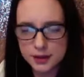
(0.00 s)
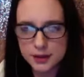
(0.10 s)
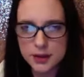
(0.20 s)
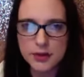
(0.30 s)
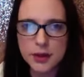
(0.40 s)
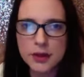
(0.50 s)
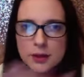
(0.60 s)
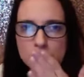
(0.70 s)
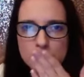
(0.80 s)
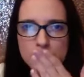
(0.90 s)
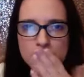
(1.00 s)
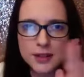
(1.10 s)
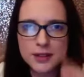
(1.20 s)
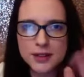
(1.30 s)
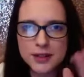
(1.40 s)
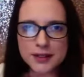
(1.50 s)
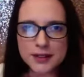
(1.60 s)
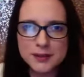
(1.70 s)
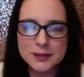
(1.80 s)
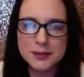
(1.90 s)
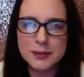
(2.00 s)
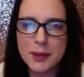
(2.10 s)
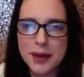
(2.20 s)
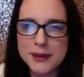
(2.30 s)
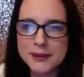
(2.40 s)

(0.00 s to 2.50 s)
Love y'all. Good night. Bye-bye.